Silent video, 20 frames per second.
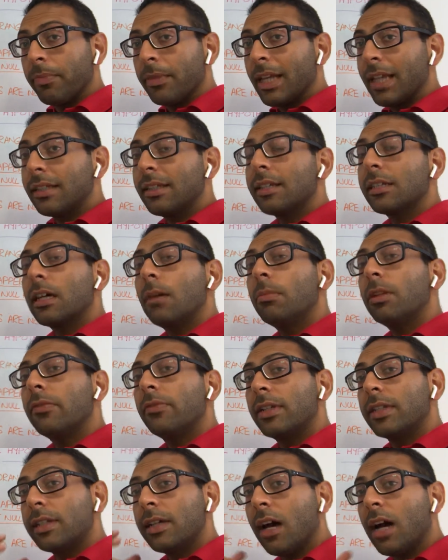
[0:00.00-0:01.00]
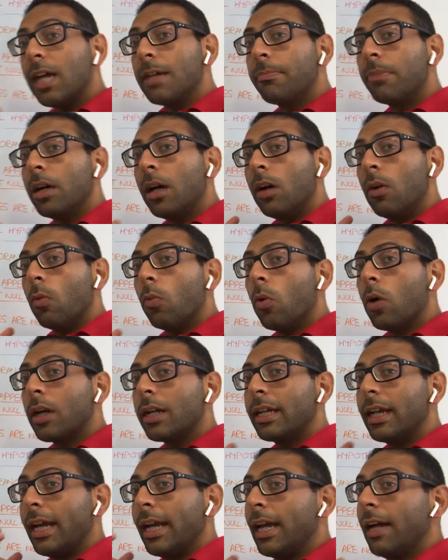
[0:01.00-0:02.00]
That's an example of a type
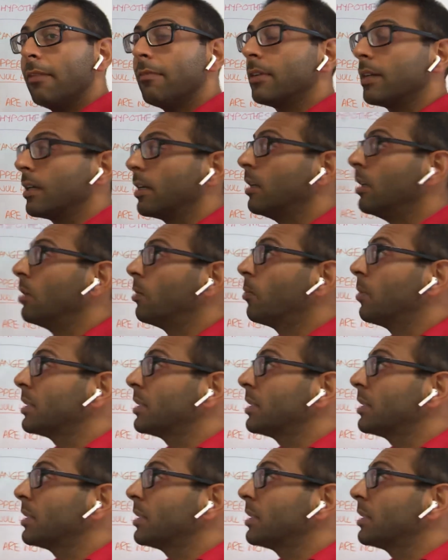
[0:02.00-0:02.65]
1 error